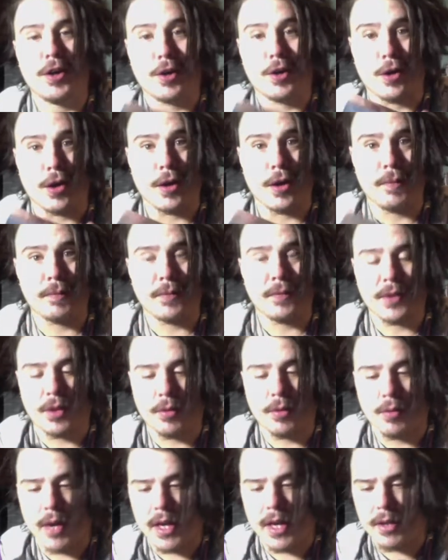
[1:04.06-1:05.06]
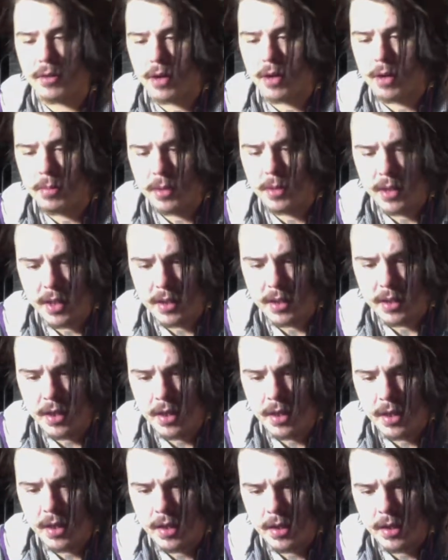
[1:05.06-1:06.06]
Alright, gonna whack her open.
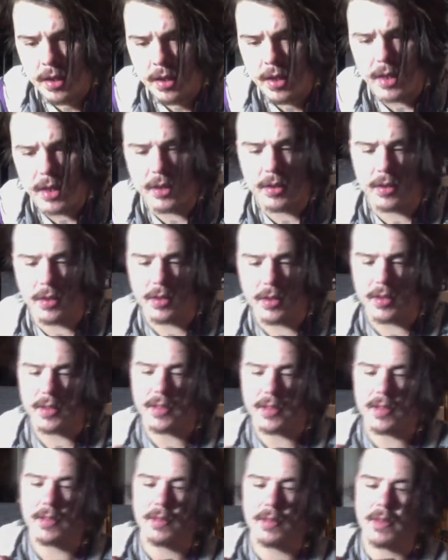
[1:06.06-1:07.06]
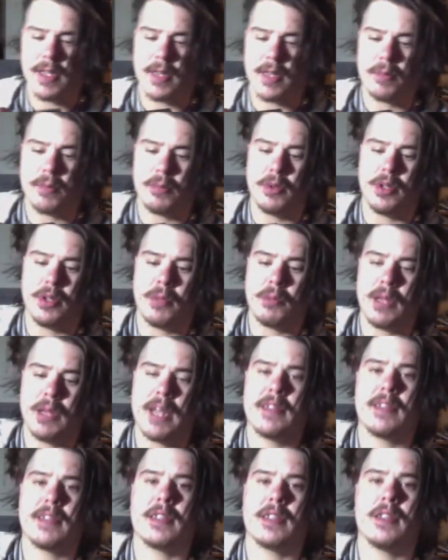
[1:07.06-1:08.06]
Actually, I'll just pull the
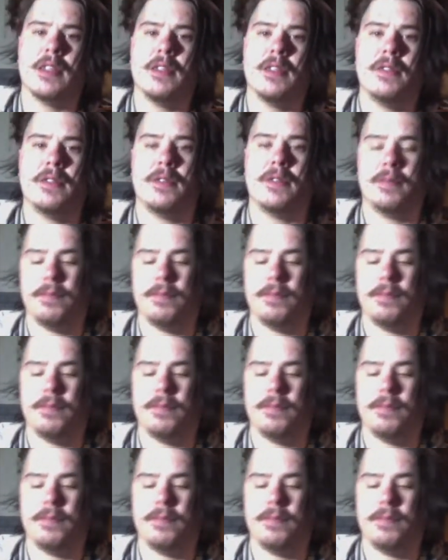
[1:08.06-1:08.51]
plastic off